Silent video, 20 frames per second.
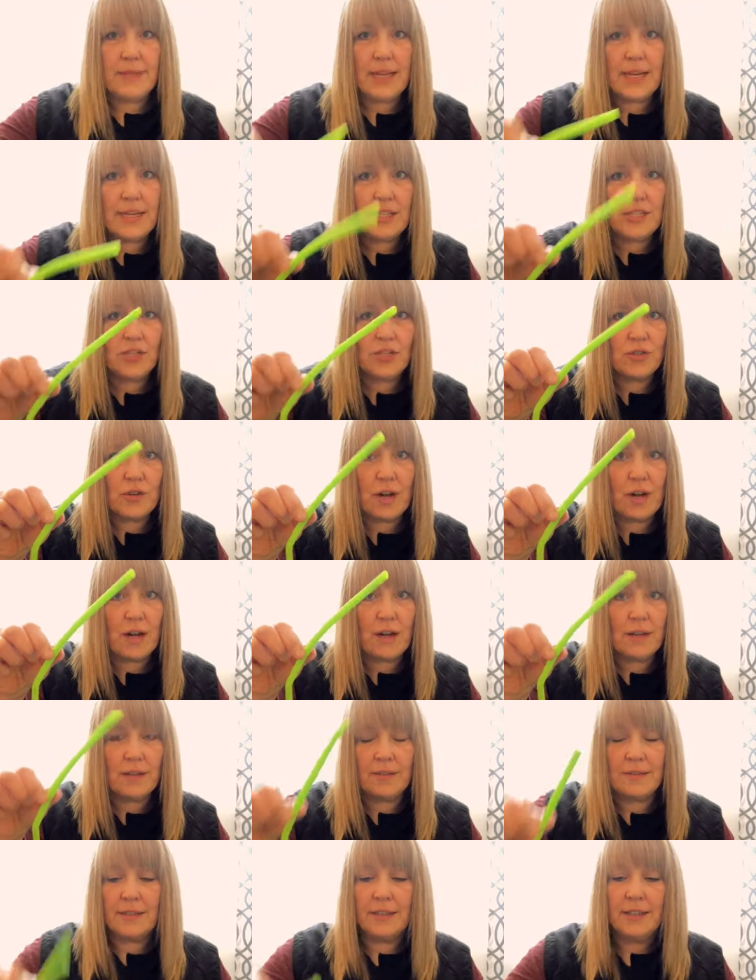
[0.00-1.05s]
and a
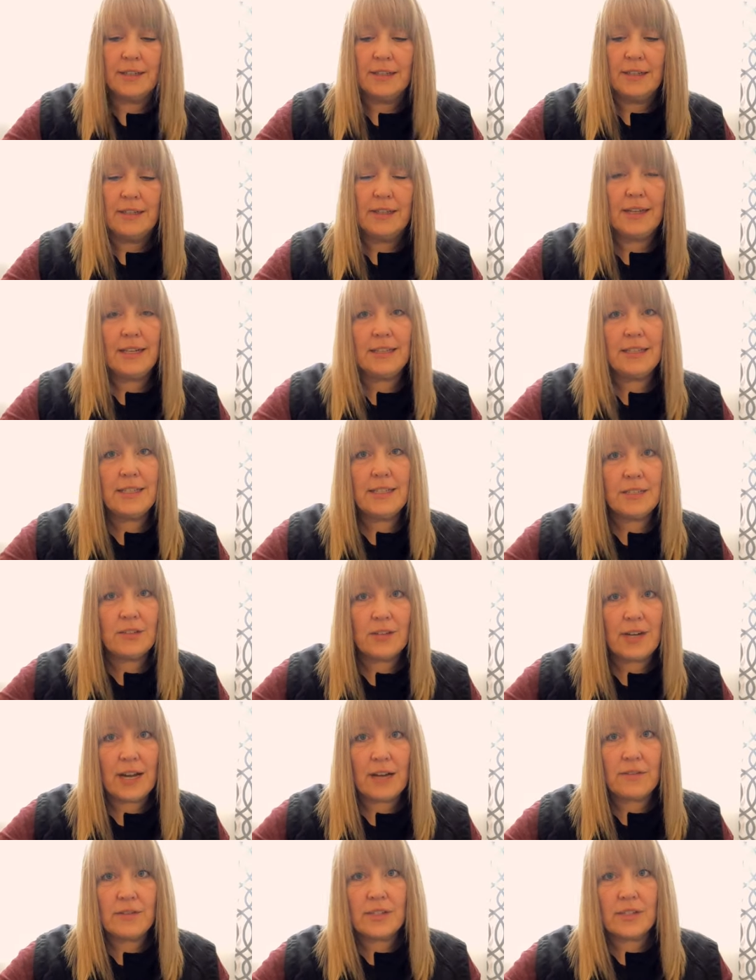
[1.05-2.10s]
straw. And this
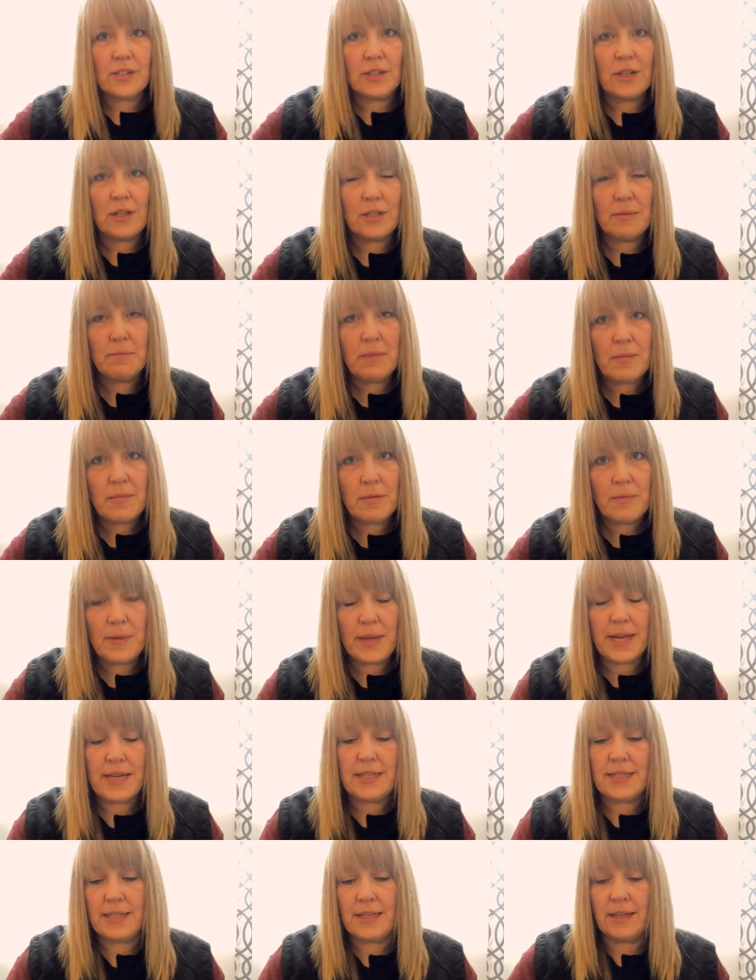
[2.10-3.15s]
craft is called bubble
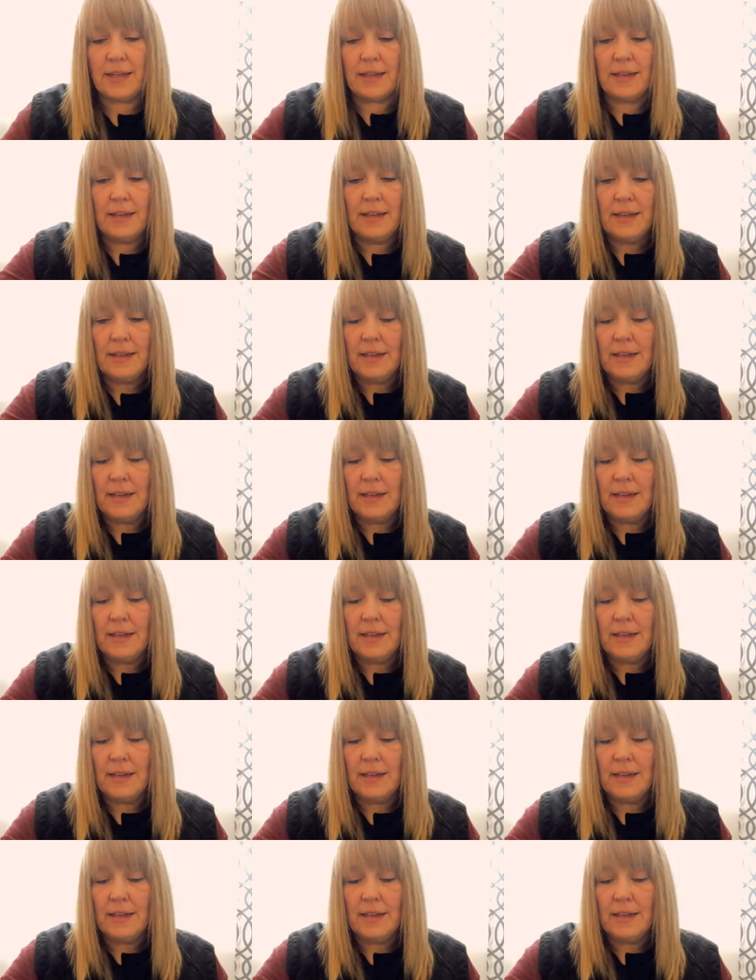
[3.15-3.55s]
painting.